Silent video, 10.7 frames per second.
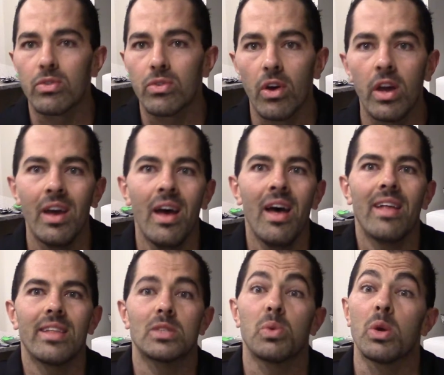So
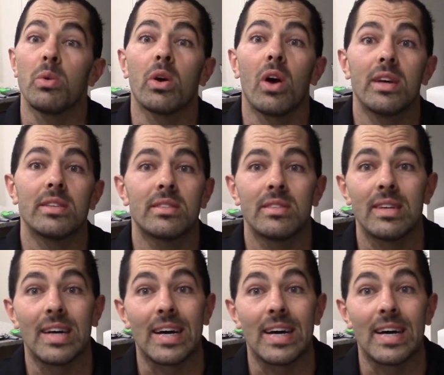that's what you want, guys.